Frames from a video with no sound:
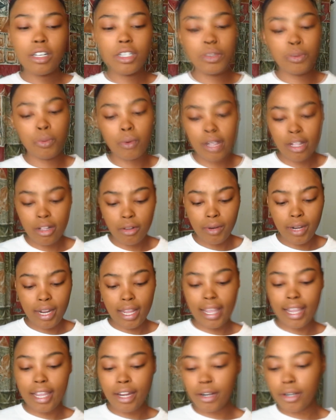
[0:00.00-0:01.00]
gonna dwell on
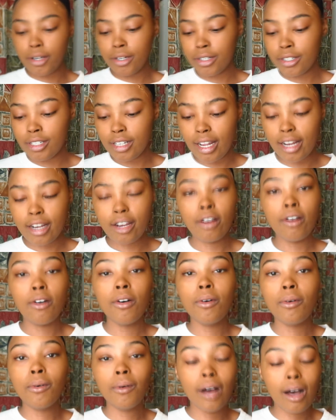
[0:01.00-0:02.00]
haters. I
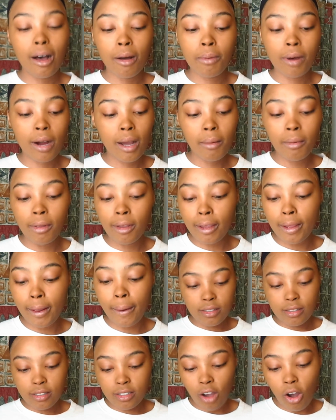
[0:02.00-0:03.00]
know I'll
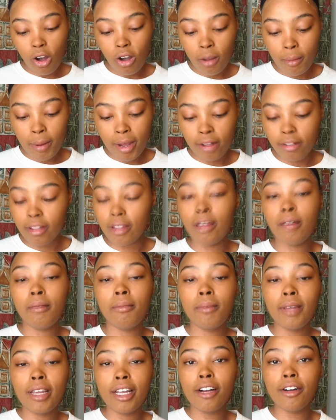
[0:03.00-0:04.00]
probably talk about
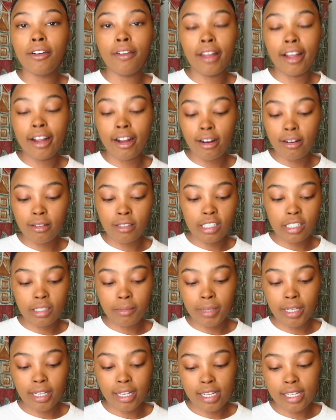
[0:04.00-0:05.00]
them here and there
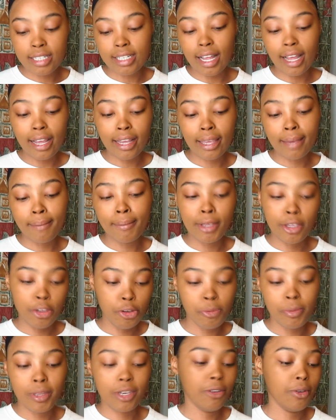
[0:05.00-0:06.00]
just because I am
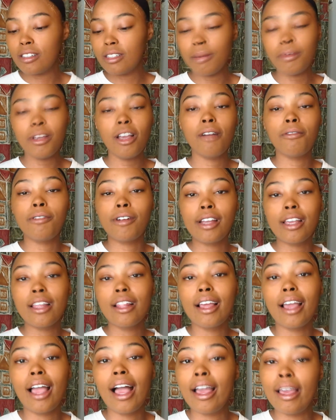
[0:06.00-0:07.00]
human. Some of y'all
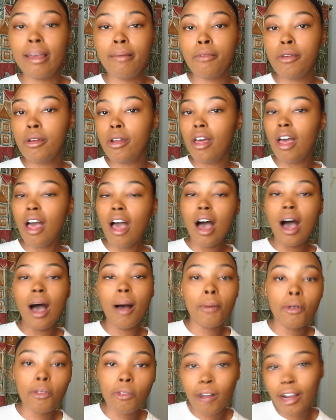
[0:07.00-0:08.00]
forget, like, I'm
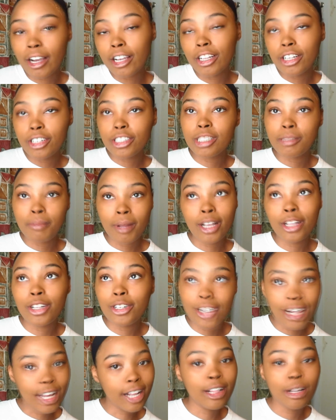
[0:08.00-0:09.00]
a regular
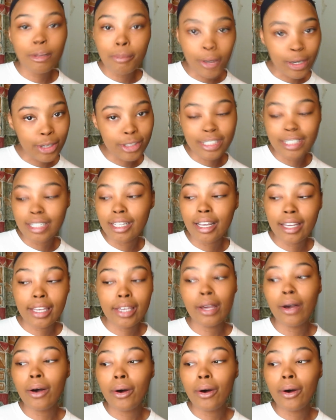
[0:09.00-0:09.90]
schmegler degler person like